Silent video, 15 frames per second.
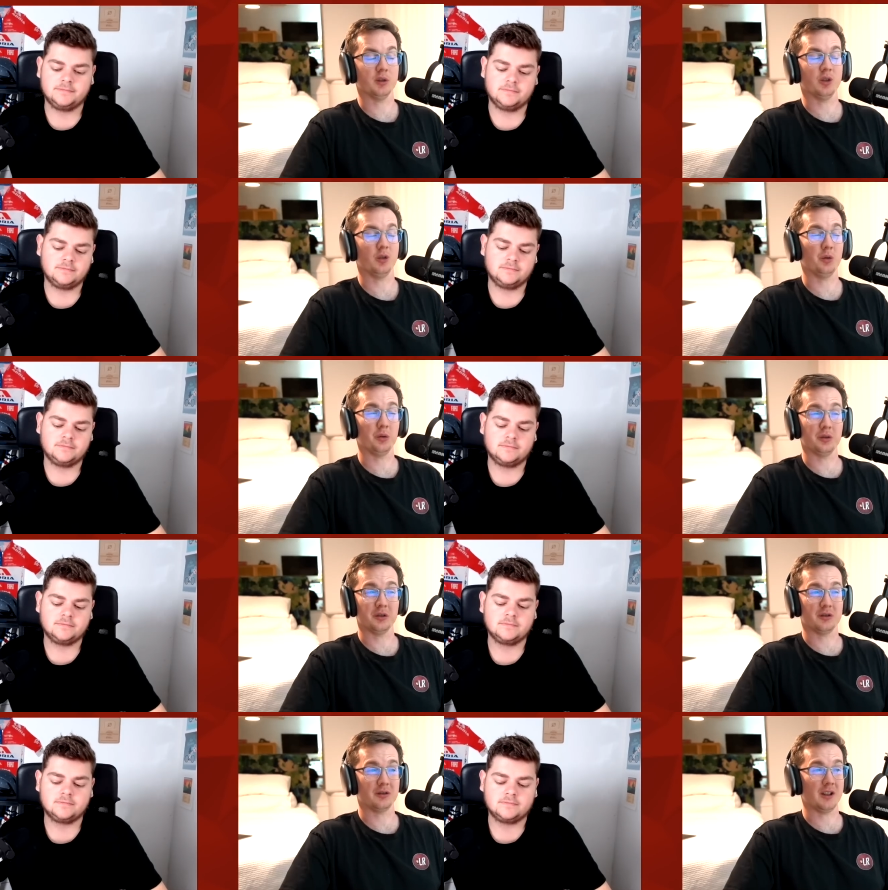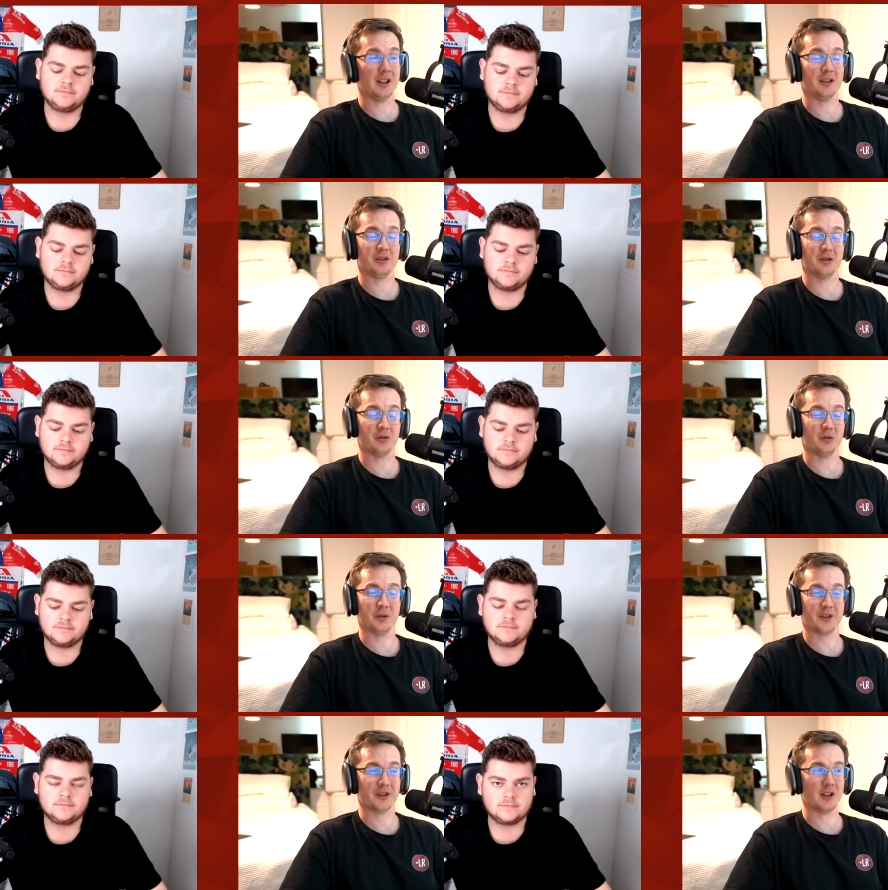Speaker 1: all the Grand
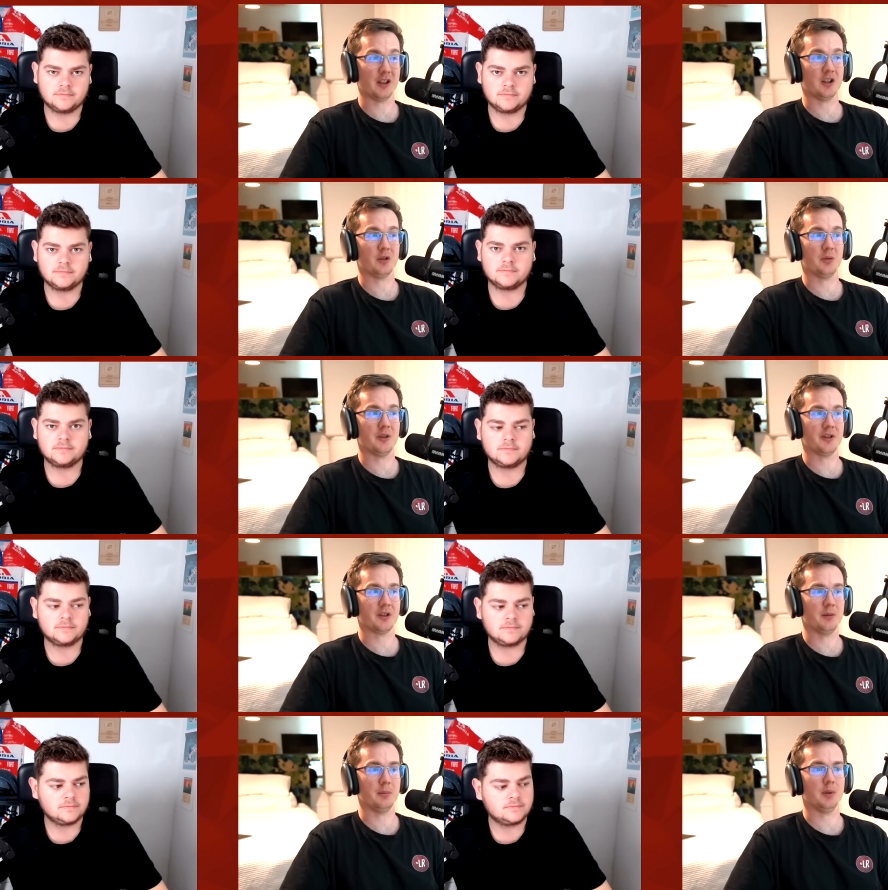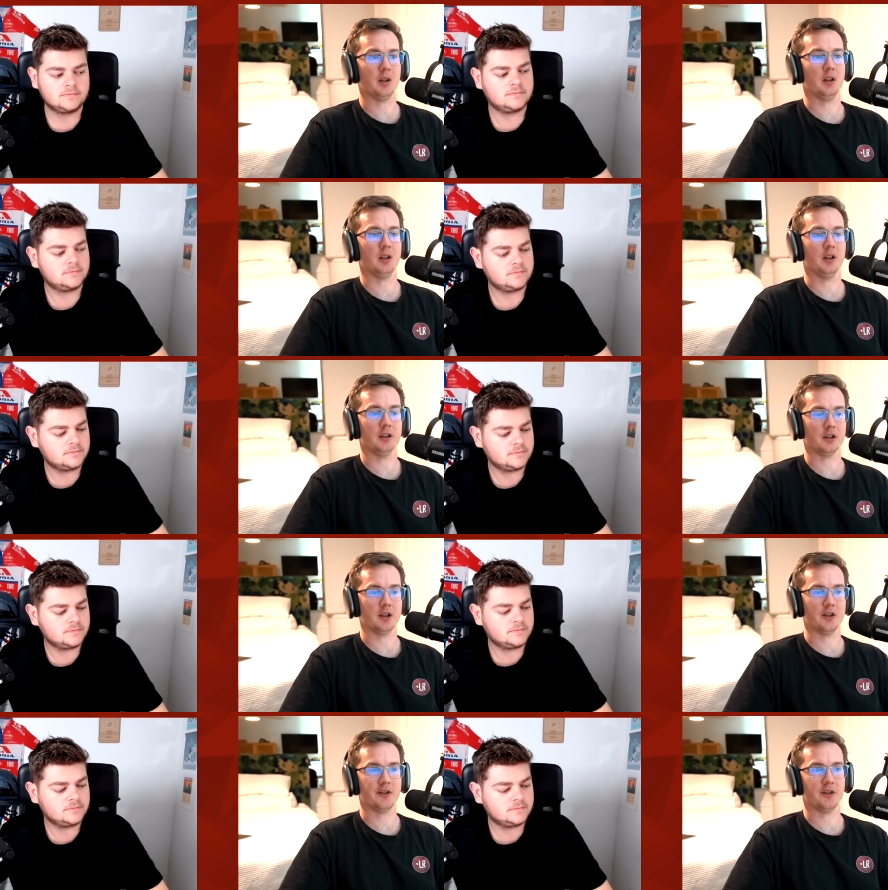Tour stage wins combined,
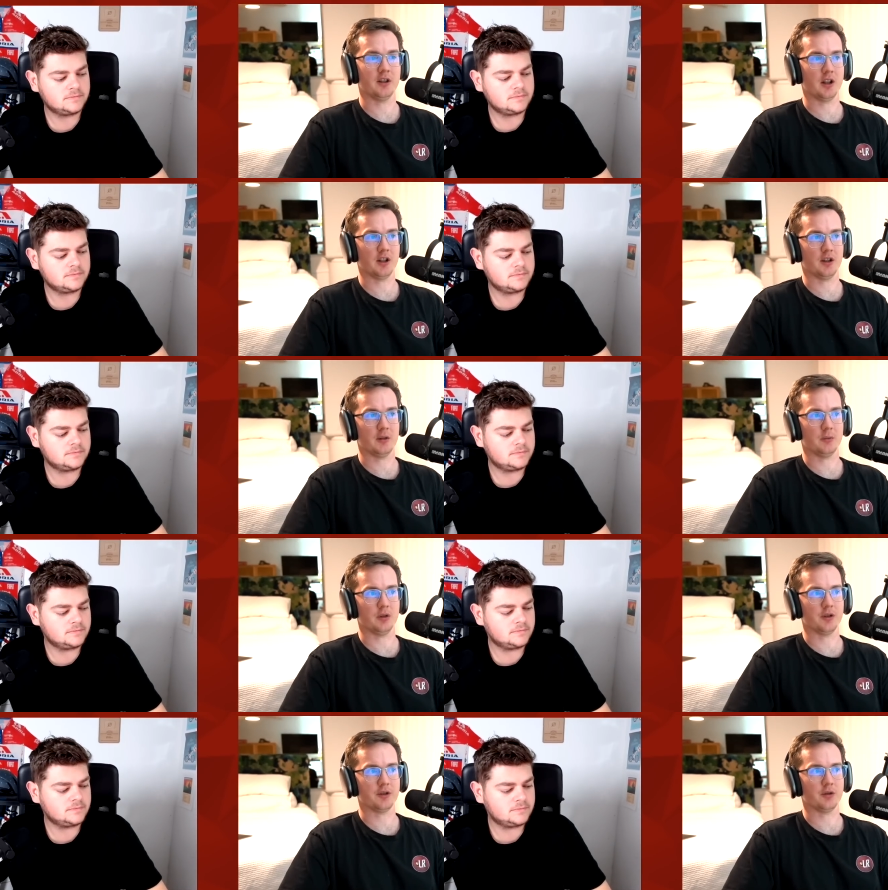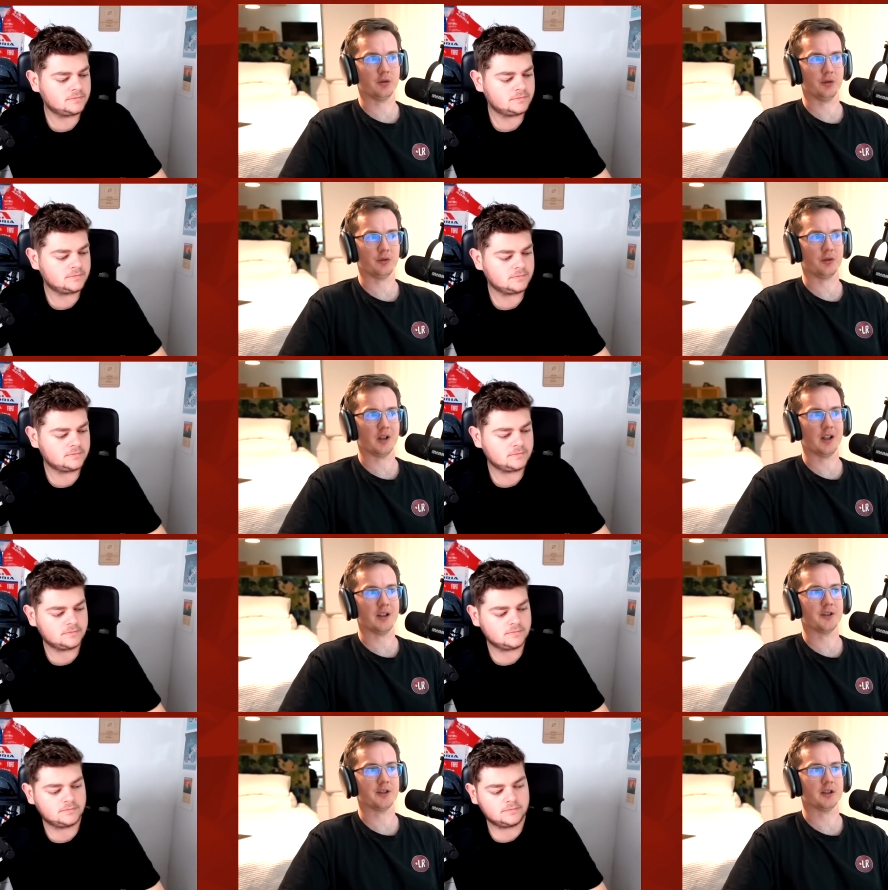because none of them are a Tour de
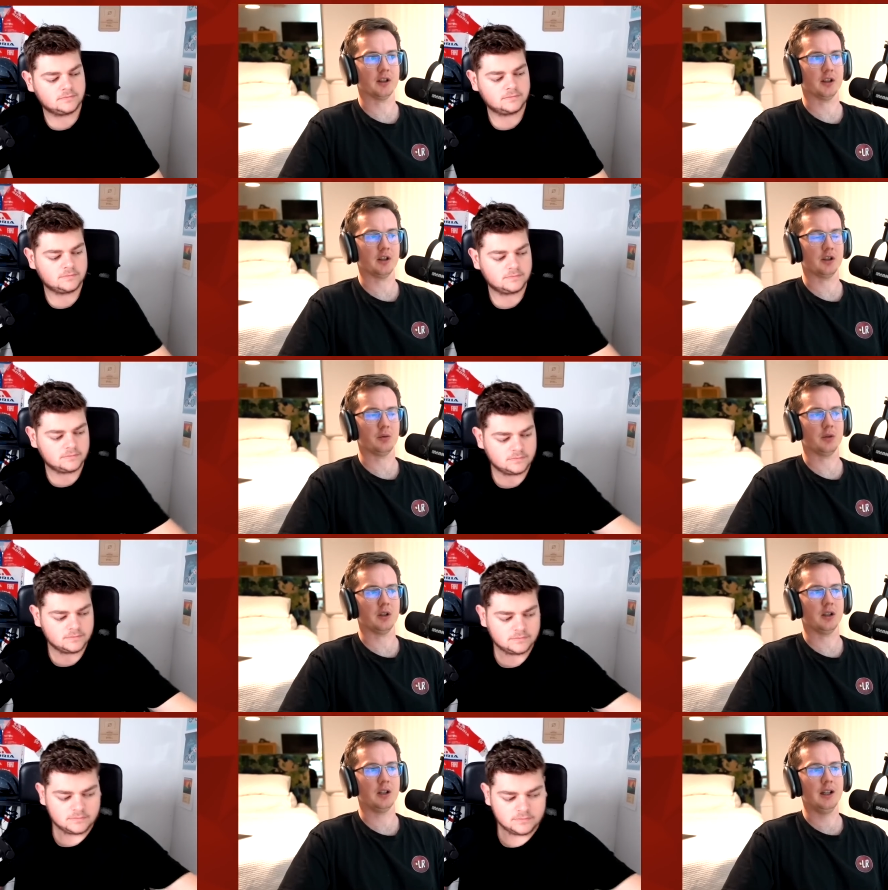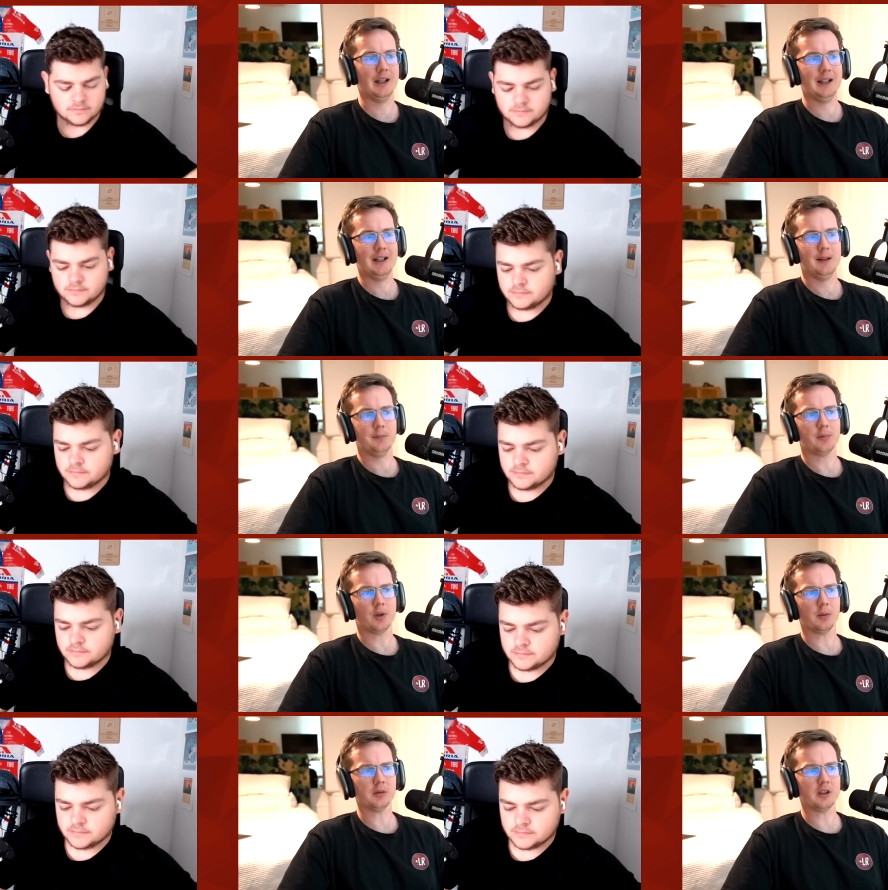France stage win.
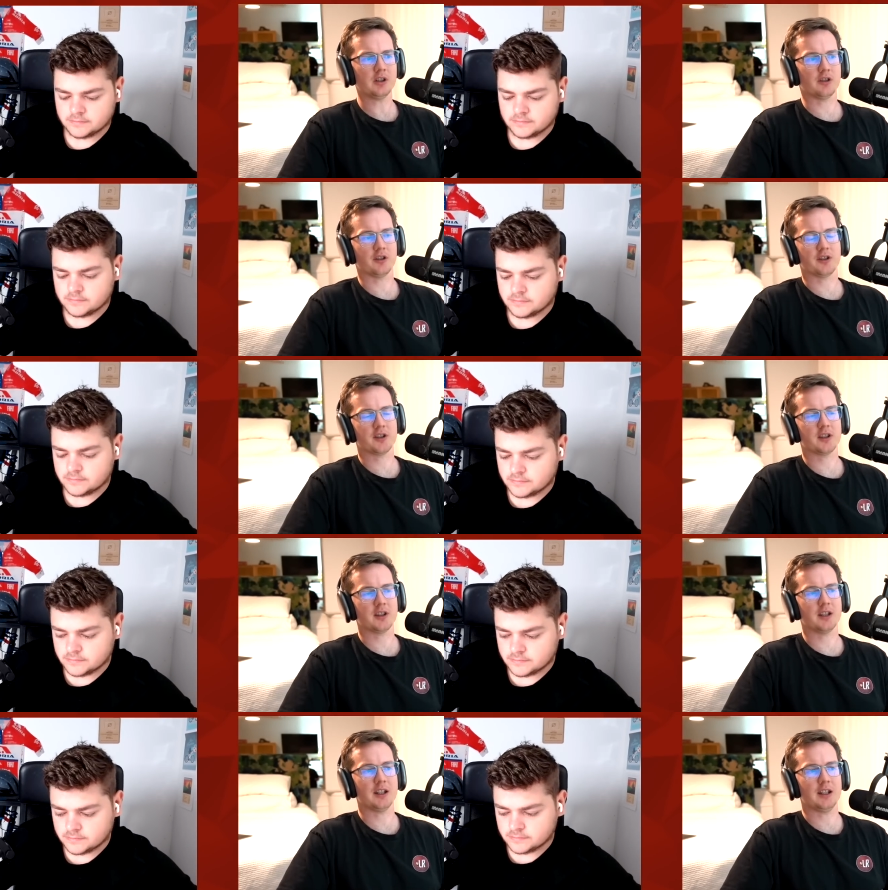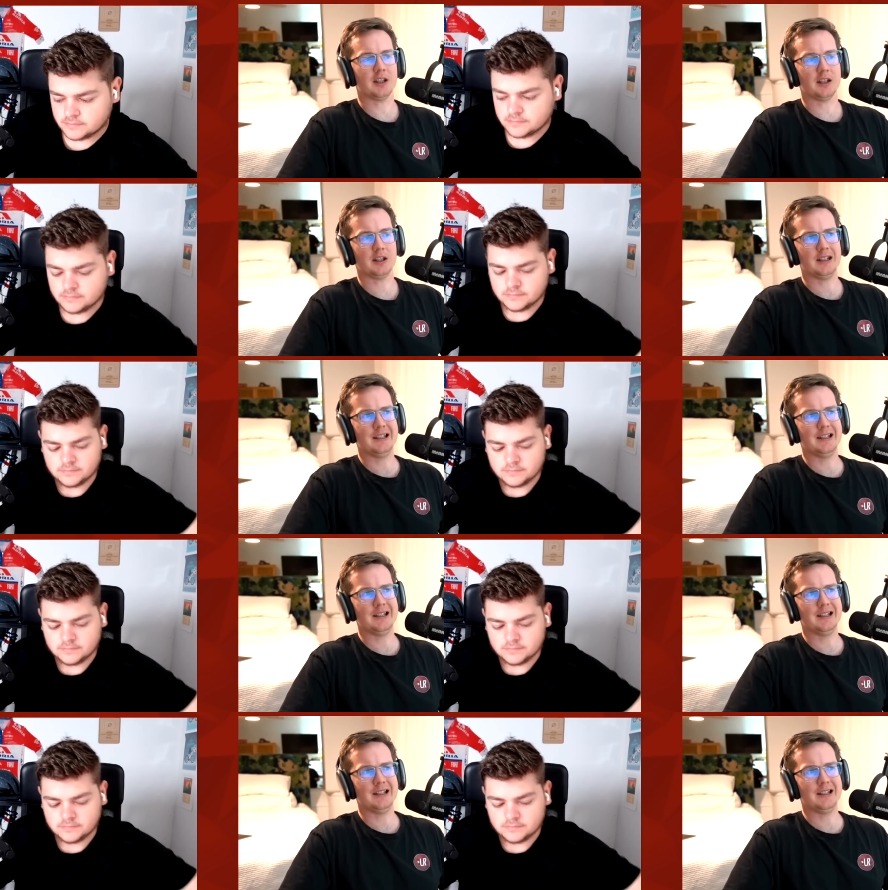Probably just the